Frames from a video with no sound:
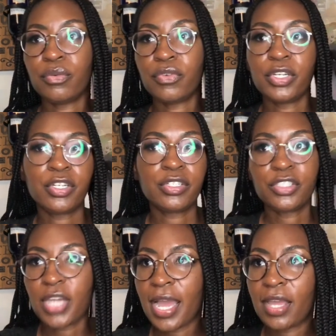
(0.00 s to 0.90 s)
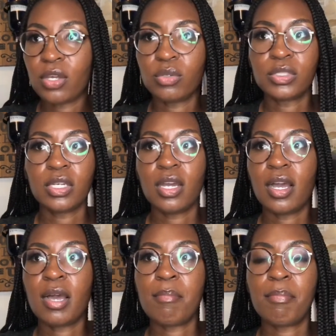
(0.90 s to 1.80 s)
for your child,
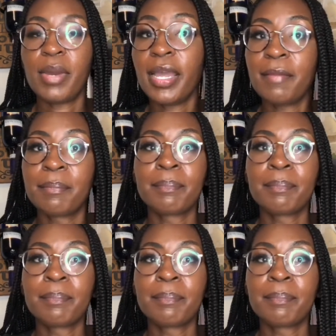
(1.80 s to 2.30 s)
but